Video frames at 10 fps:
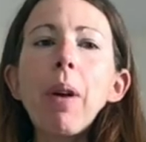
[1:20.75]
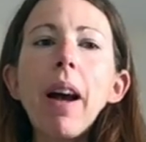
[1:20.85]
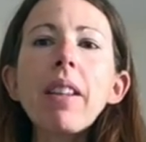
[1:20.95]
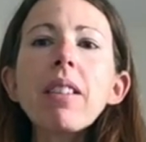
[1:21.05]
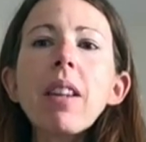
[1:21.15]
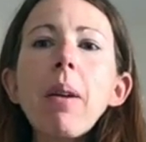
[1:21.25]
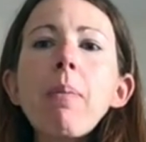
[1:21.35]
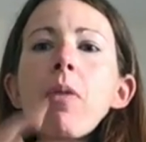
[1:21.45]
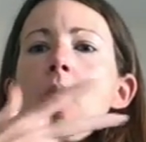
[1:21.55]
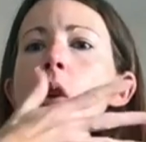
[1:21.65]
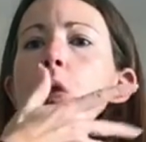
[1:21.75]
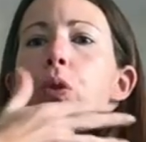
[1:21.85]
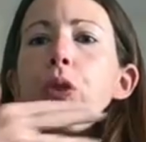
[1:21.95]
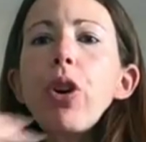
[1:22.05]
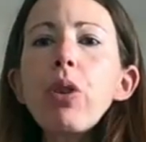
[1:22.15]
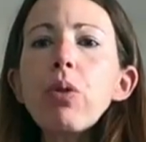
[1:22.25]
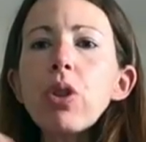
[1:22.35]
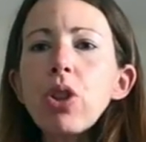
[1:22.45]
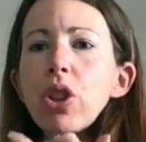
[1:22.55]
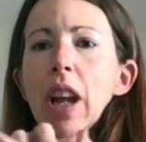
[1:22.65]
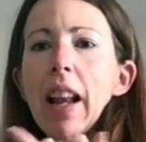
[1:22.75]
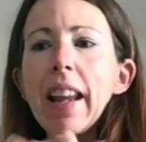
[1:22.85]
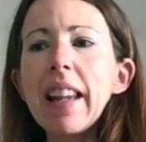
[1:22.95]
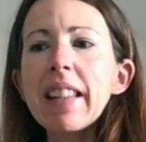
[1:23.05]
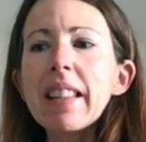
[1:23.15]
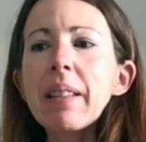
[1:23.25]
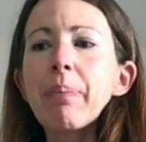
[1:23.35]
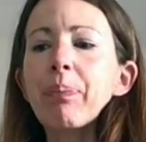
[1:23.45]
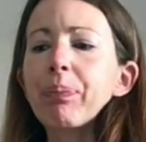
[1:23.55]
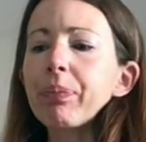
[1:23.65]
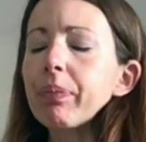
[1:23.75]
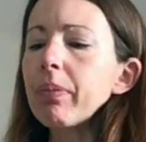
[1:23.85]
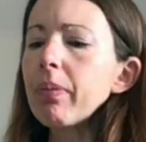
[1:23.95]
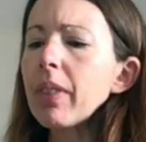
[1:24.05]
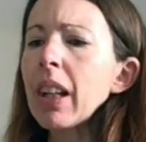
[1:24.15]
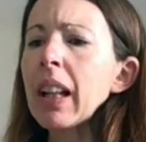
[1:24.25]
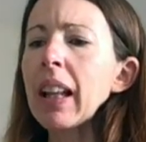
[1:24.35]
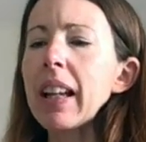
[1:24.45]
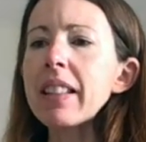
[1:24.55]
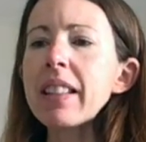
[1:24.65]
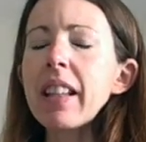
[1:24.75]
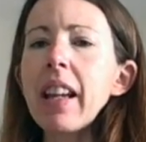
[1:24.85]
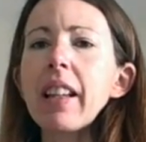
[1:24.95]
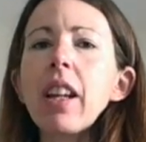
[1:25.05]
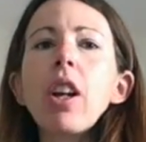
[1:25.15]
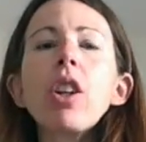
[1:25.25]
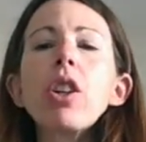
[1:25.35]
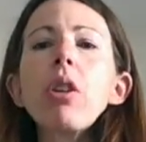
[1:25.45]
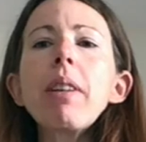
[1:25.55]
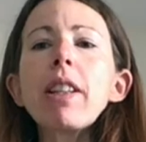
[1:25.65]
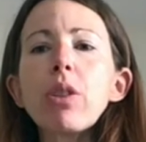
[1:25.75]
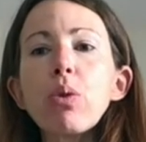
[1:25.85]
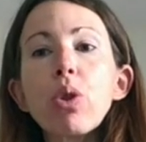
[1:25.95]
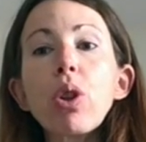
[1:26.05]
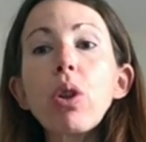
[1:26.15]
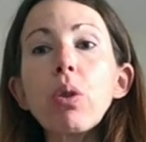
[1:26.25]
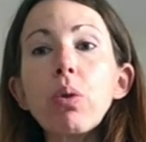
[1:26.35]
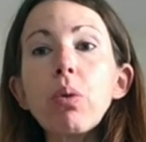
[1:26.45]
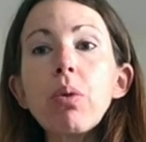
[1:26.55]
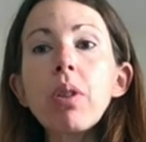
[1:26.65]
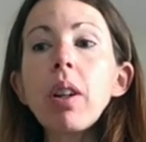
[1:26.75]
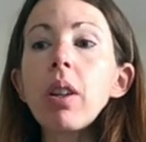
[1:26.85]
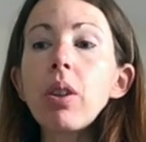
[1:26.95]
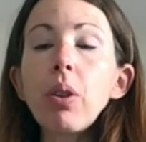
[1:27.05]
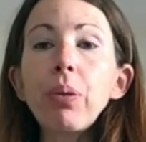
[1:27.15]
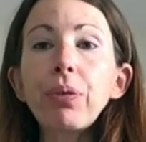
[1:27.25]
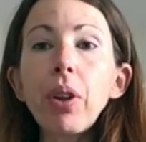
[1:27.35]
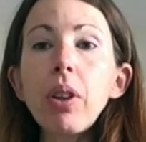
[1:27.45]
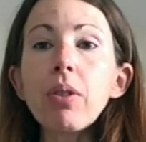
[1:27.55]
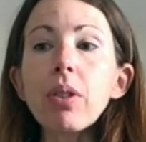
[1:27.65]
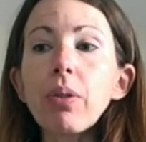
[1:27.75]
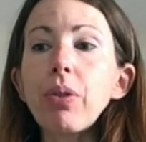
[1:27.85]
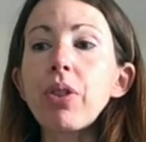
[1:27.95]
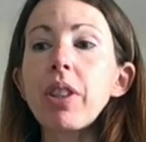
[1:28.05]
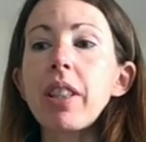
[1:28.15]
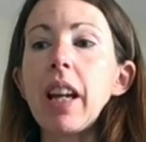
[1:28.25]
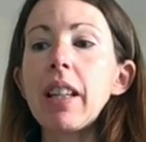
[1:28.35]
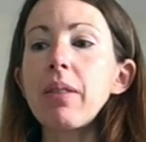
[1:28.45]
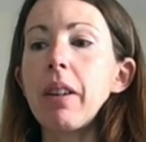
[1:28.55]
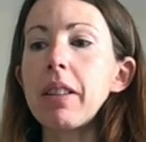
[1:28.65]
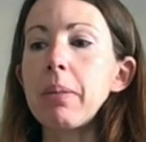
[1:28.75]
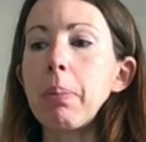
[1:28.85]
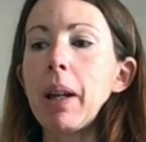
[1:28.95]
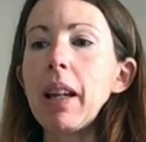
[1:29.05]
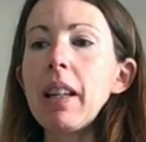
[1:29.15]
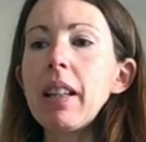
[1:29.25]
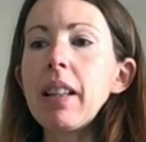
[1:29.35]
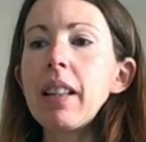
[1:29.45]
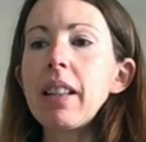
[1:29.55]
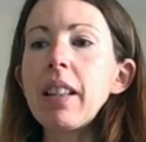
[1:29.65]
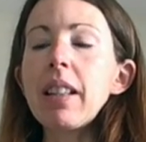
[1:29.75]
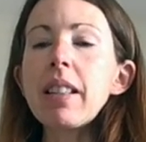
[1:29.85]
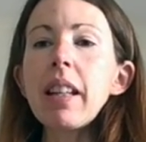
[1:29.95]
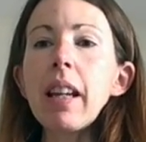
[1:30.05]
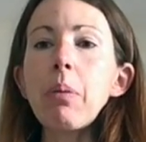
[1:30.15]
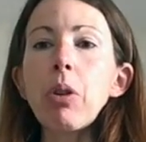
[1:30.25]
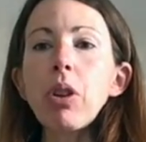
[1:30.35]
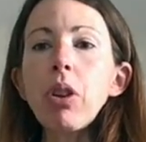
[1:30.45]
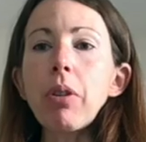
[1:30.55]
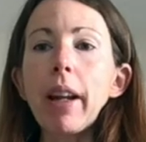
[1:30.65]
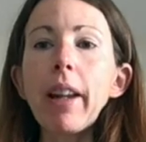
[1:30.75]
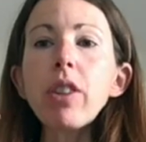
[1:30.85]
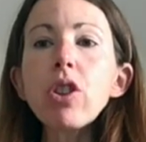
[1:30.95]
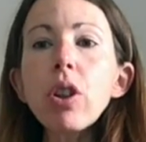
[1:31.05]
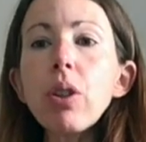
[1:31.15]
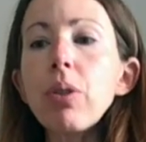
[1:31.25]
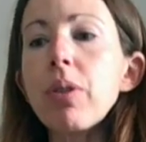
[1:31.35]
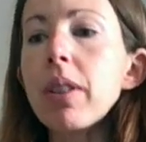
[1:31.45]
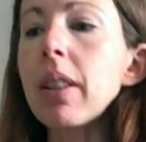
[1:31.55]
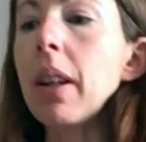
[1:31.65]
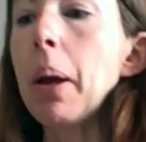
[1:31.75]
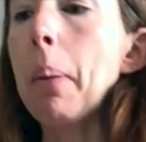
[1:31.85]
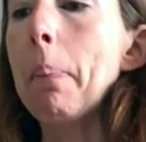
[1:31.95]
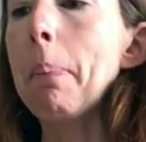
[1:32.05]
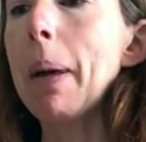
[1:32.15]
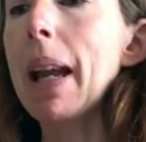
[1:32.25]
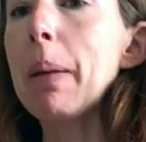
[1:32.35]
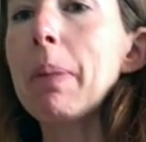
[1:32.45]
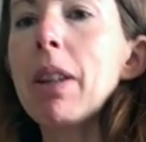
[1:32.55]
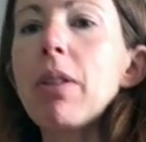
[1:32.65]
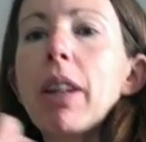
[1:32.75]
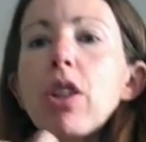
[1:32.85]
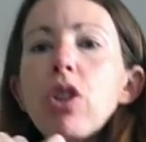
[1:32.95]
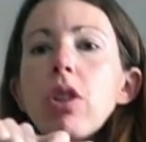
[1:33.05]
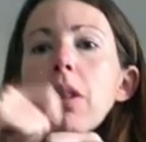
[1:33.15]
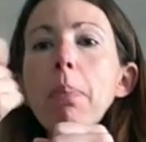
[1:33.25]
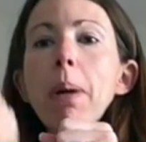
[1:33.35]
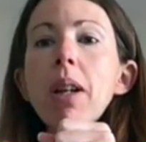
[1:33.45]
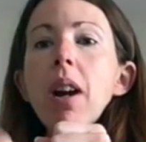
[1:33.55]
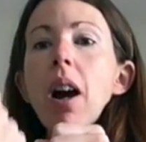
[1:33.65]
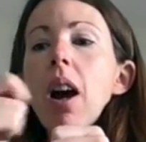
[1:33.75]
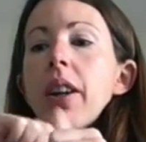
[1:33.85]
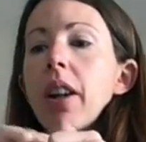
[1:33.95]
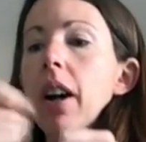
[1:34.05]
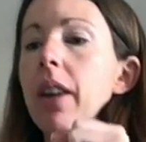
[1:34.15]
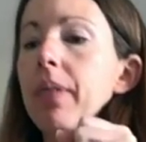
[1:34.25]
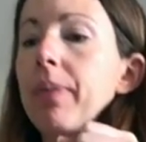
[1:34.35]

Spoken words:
and some fruit jellies. Let's see. You need to choose your fruit for today's recipe. See what you can choose. Maybe you can choose a banana.